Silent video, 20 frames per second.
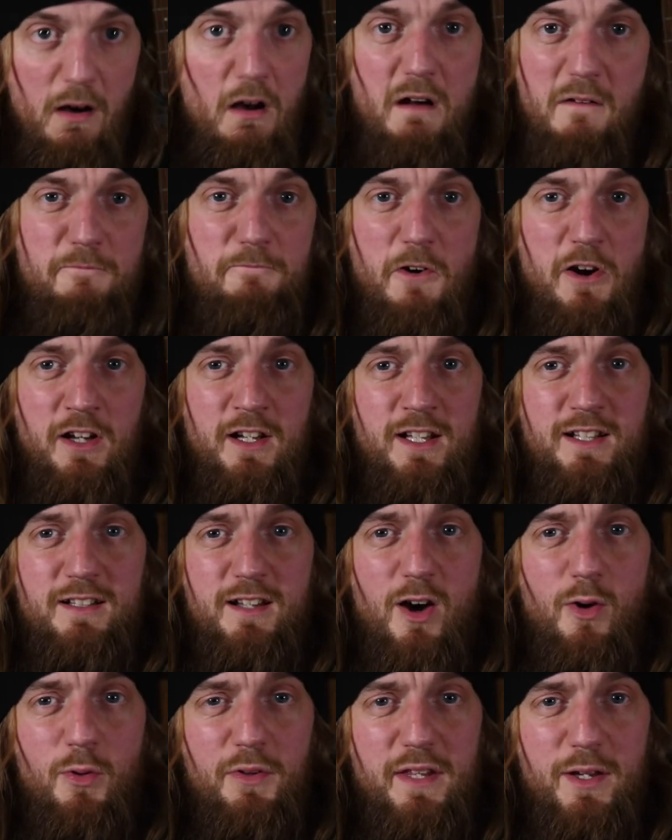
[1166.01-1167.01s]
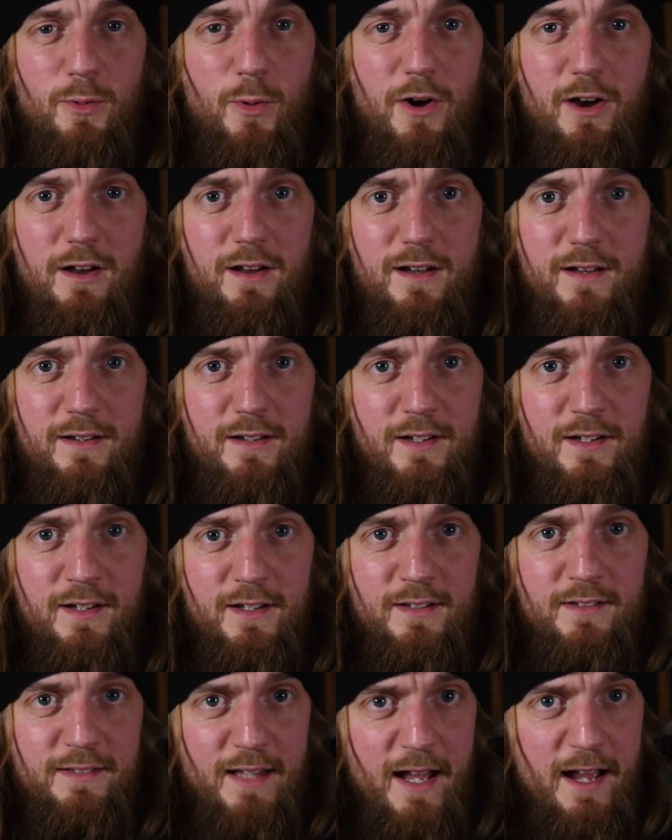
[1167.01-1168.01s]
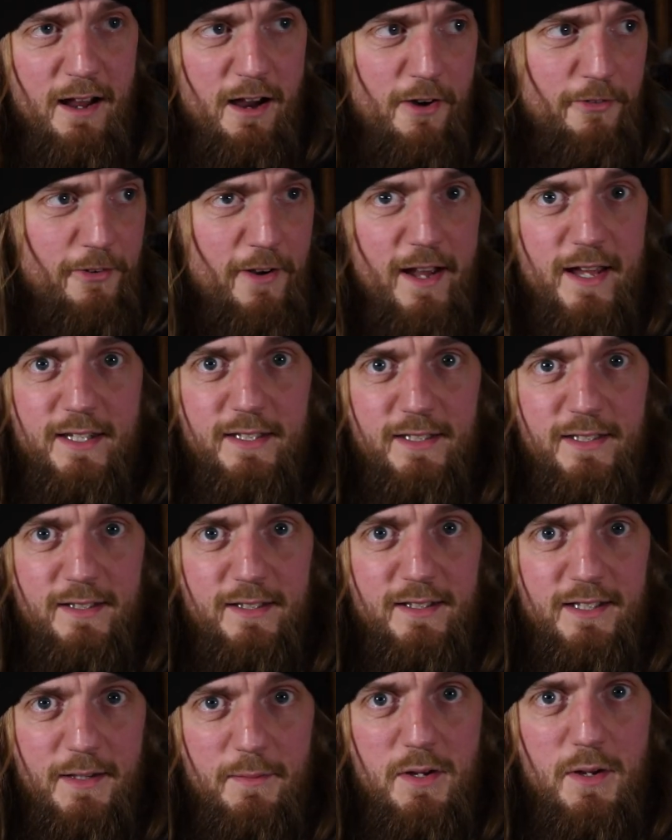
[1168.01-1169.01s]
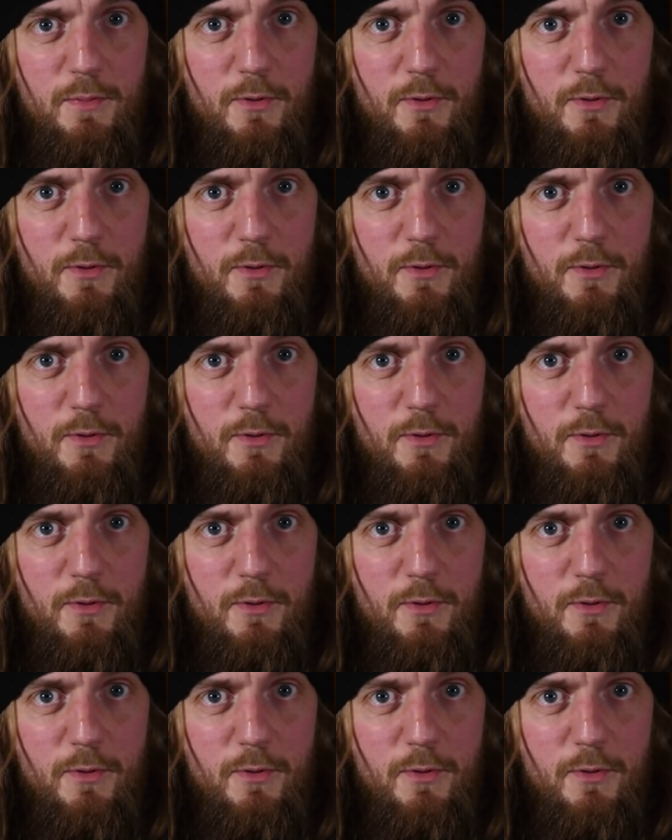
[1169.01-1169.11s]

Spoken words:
I don't fucking know what they were. Lay off, eh? Give me a